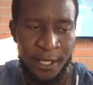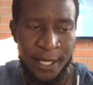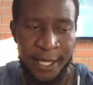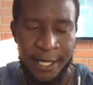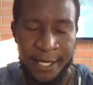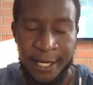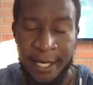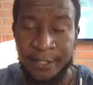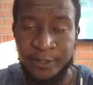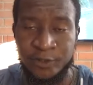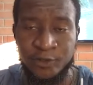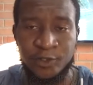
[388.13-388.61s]

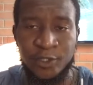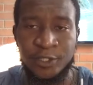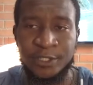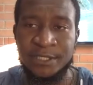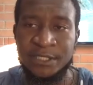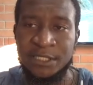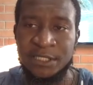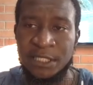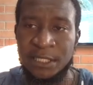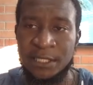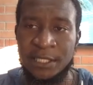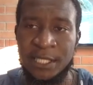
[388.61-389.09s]
And I do
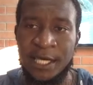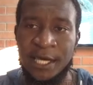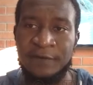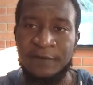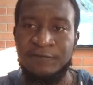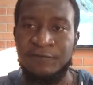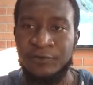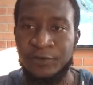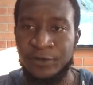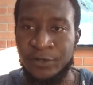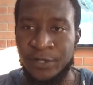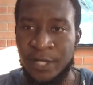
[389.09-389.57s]
not take
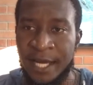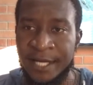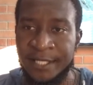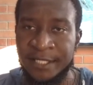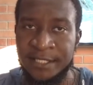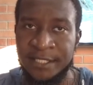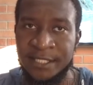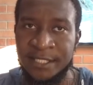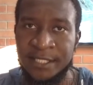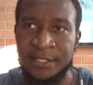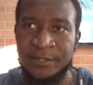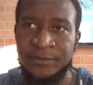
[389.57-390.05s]
that for
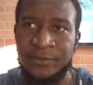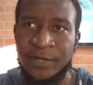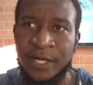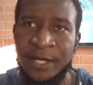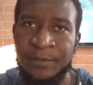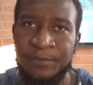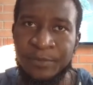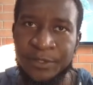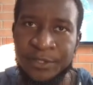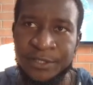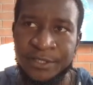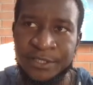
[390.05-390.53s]
granted,
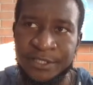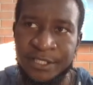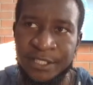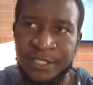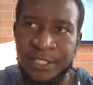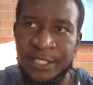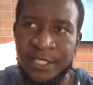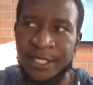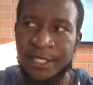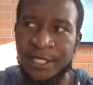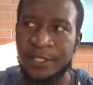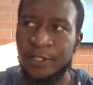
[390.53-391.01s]
right? Because there are
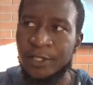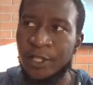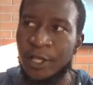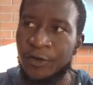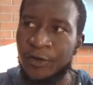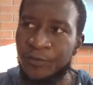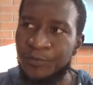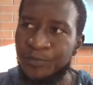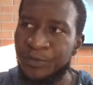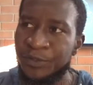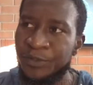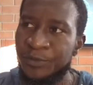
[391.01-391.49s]
like a
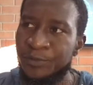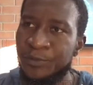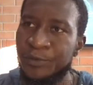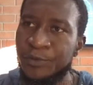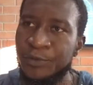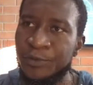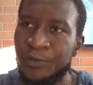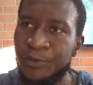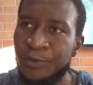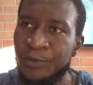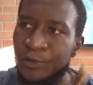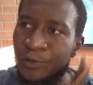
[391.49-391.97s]
lot of
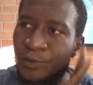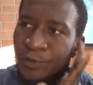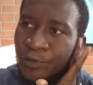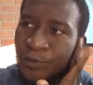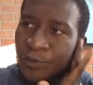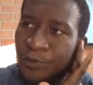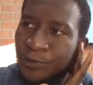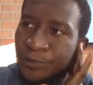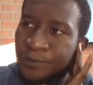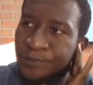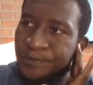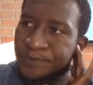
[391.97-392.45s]
people
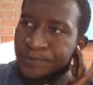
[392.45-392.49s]
who